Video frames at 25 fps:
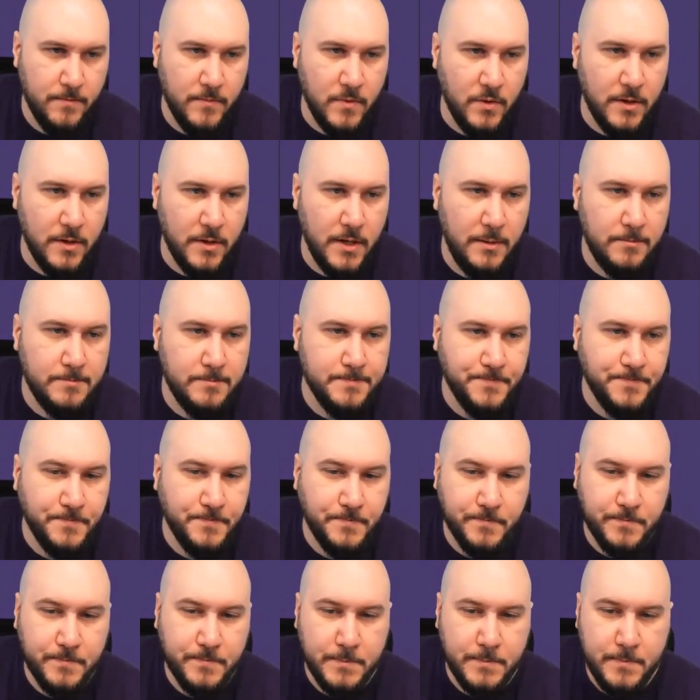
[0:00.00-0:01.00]
Okay,
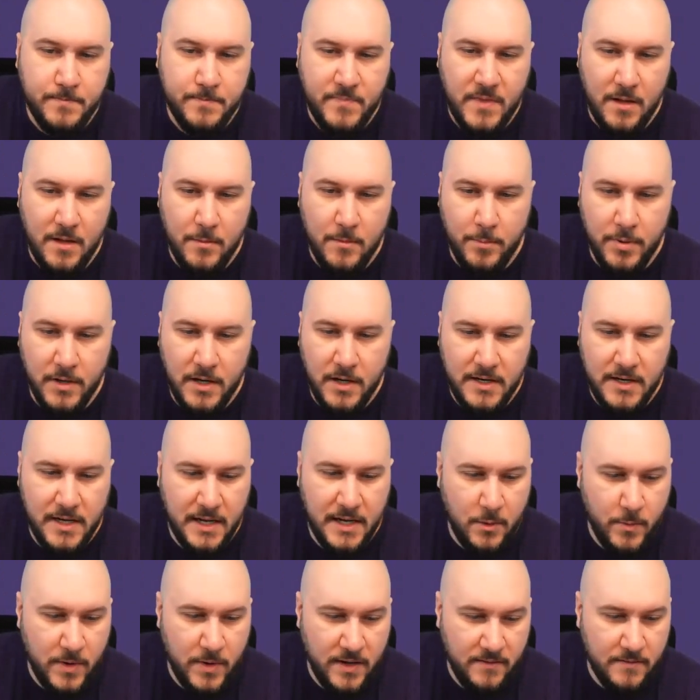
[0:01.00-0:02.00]
but
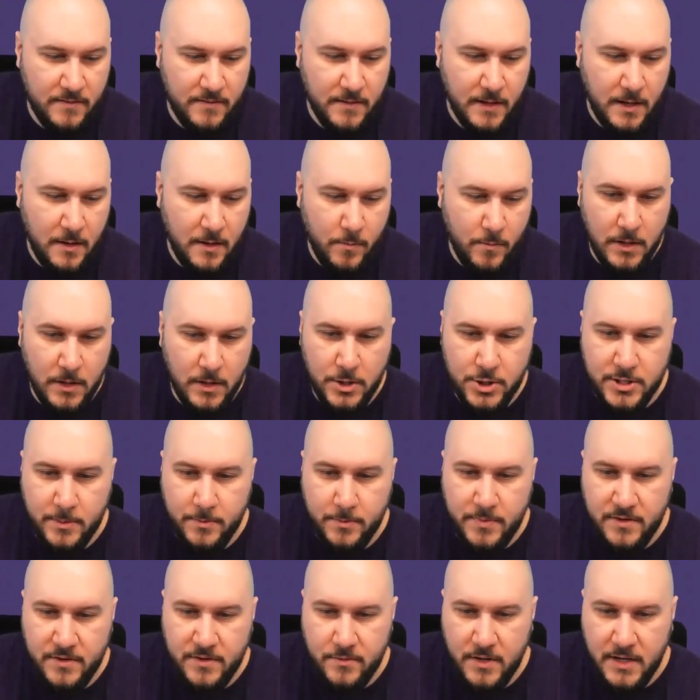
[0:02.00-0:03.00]
anyways, we'll jump
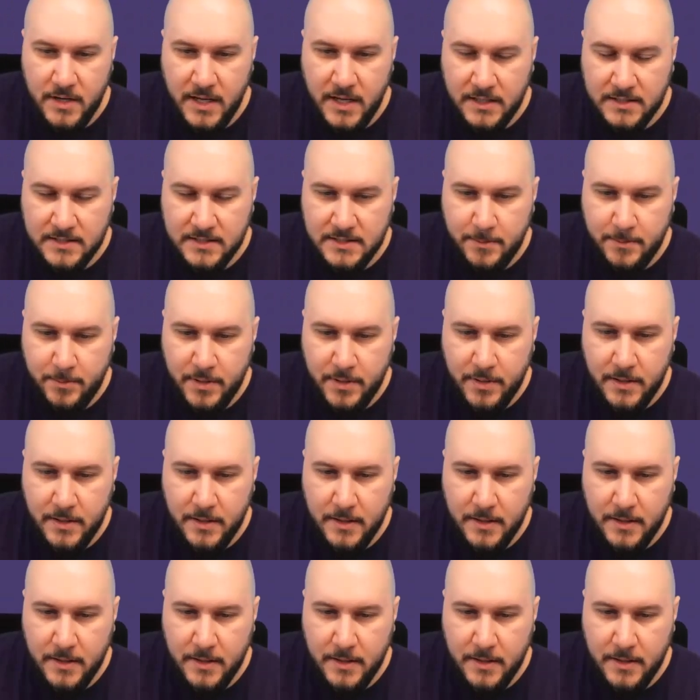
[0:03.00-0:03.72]
into the next step.